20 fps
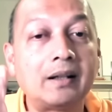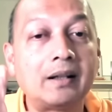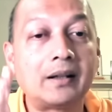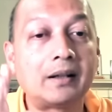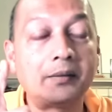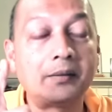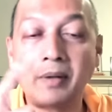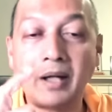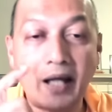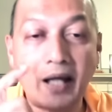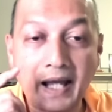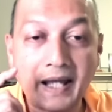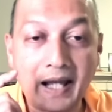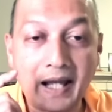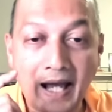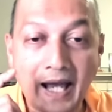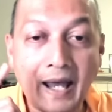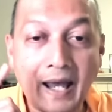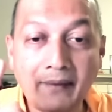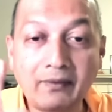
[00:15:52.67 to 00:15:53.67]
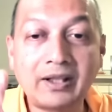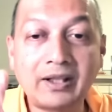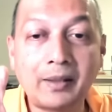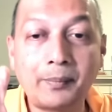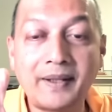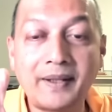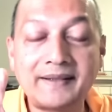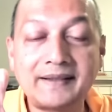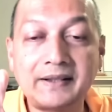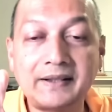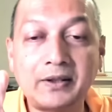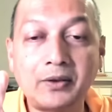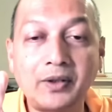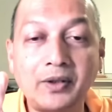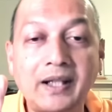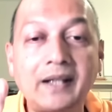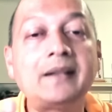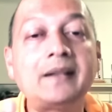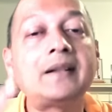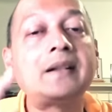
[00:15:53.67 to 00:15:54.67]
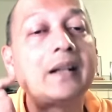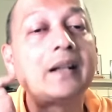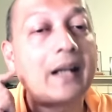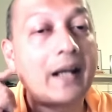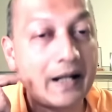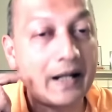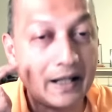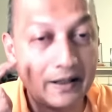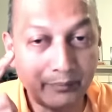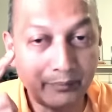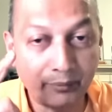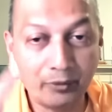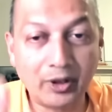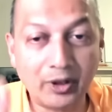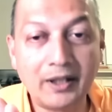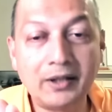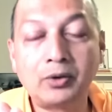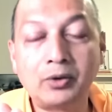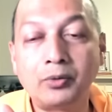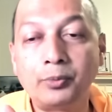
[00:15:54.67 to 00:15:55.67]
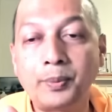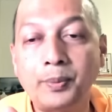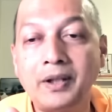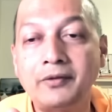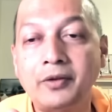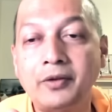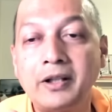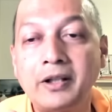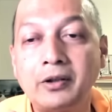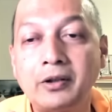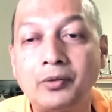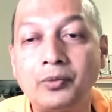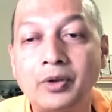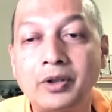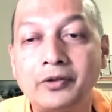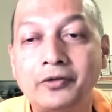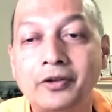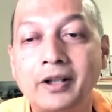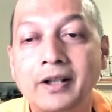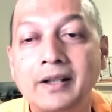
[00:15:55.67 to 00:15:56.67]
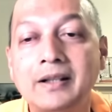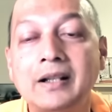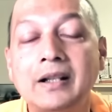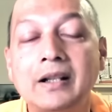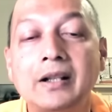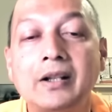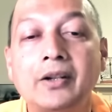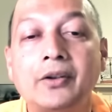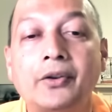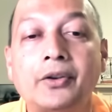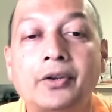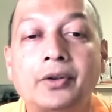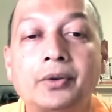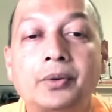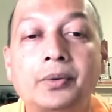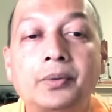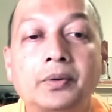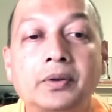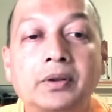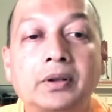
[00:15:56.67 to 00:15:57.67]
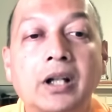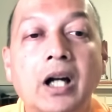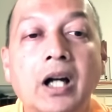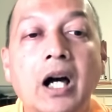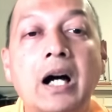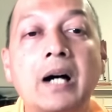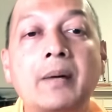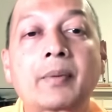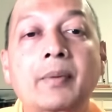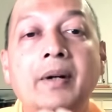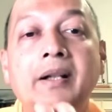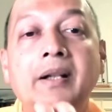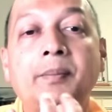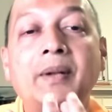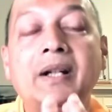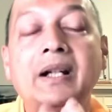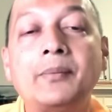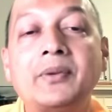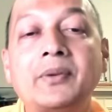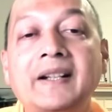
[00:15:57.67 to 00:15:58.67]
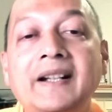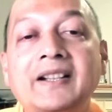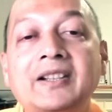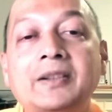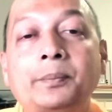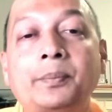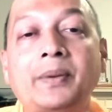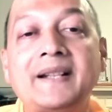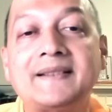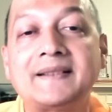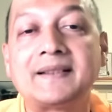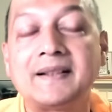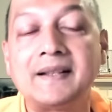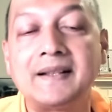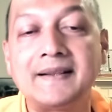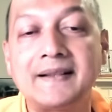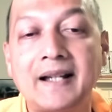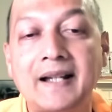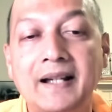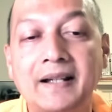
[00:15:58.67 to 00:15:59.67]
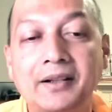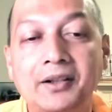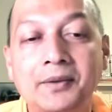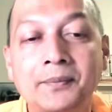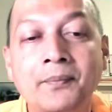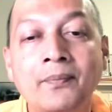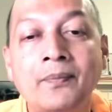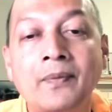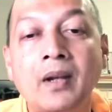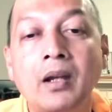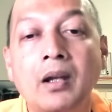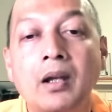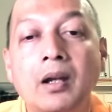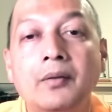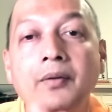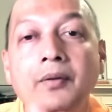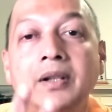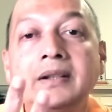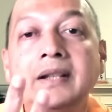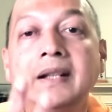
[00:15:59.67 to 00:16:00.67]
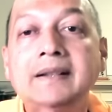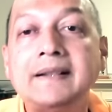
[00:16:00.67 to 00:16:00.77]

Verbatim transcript: I have the capacity to get it and I am willing to pay for it or work for it. So Kama, it becomes an expressed desire. When that